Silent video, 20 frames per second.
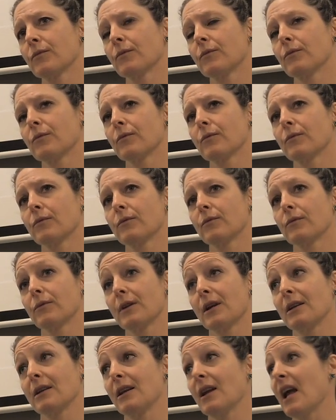You ask me?
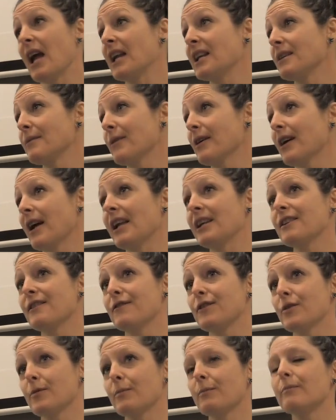Any of any
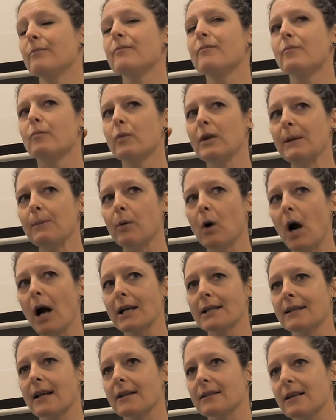of you.
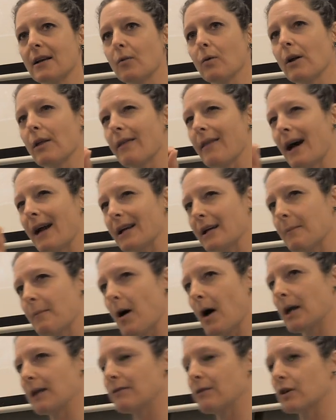Reprocess it with that in
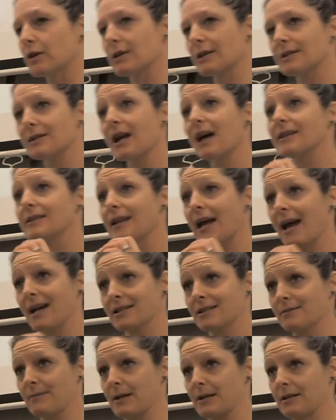mind versus
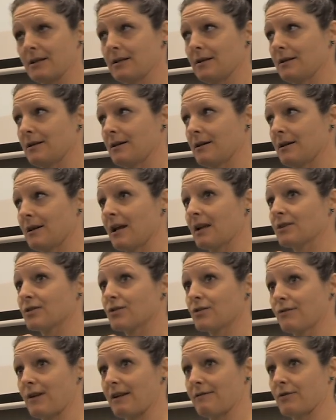attachment and
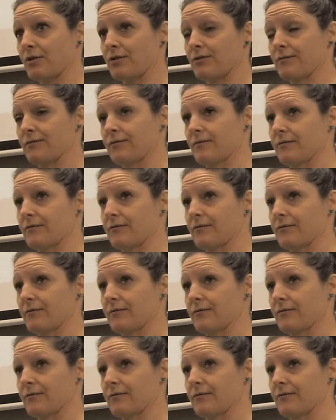survival.